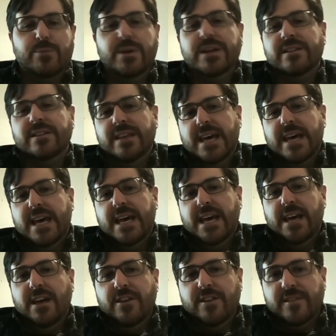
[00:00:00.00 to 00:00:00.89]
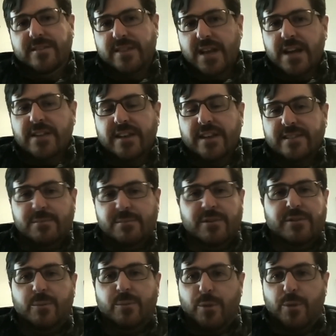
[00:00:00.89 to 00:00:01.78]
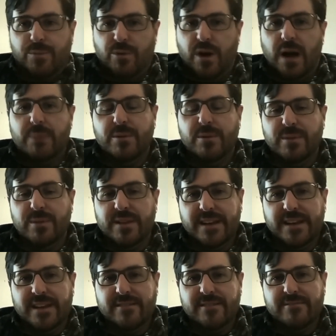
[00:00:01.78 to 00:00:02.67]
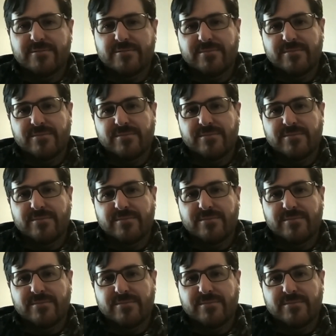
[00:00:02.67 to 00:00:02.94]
We could say that some of them were probably